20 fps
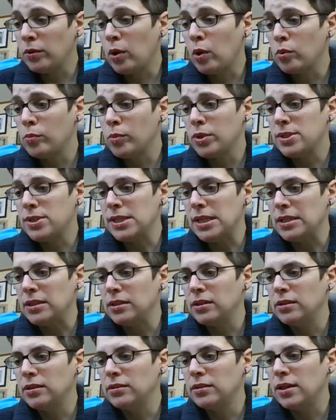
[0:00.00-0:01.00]
or, or
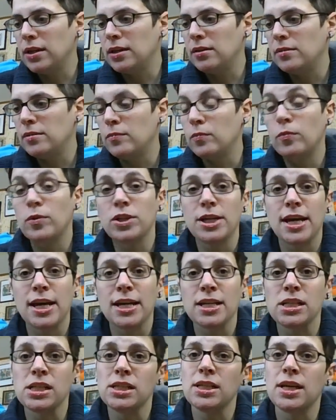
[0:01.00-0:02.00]
bookseller, um, which I
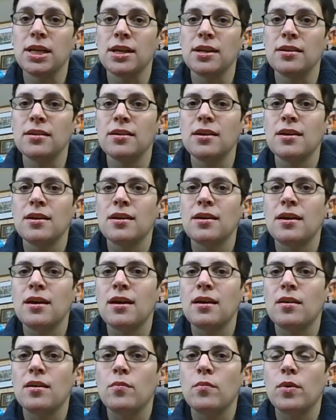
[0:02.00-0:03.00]
actually get
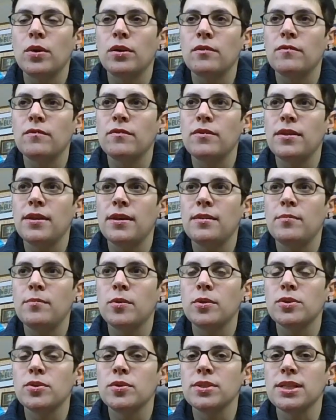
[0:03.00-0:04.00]
uh, one of the
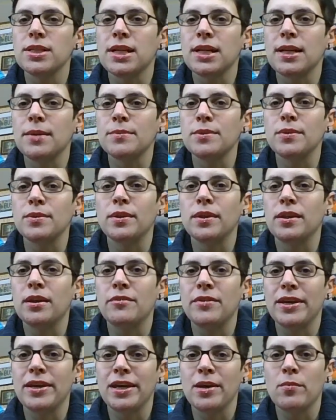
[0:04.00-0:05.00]
bookstores that I absolutely
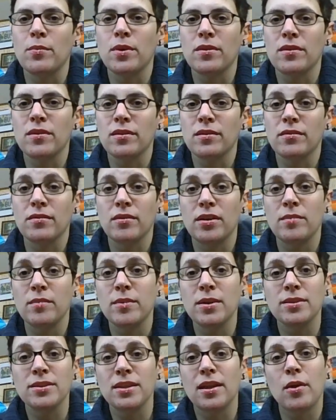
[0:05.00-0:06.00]
love. I get one of their, their
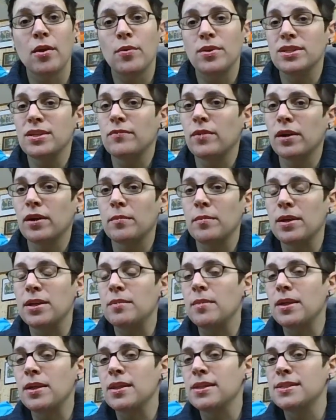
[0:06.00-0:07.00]
emails, and they always have
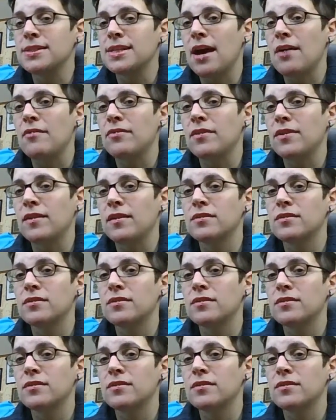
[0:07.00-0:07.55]
recommended by the staff in